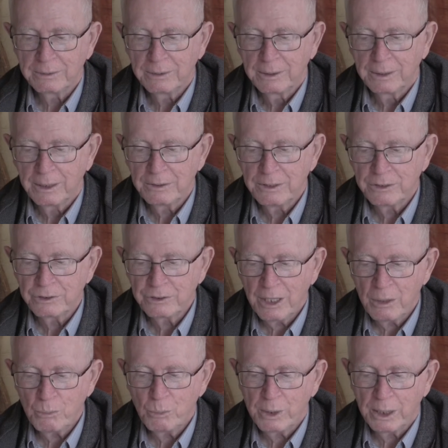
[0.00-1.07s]
in the same
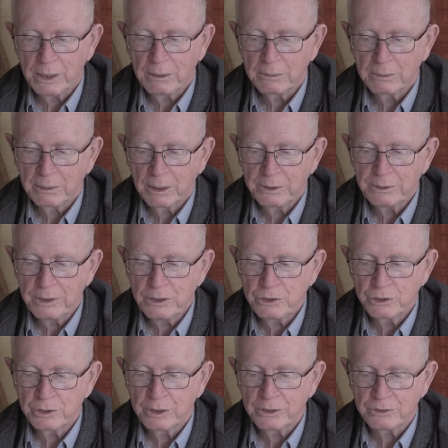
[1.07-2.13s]
way a teacher
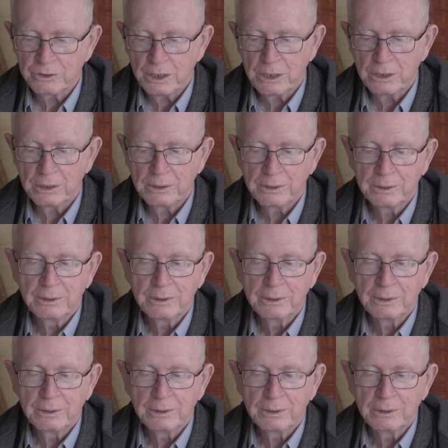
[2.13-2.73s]
is needed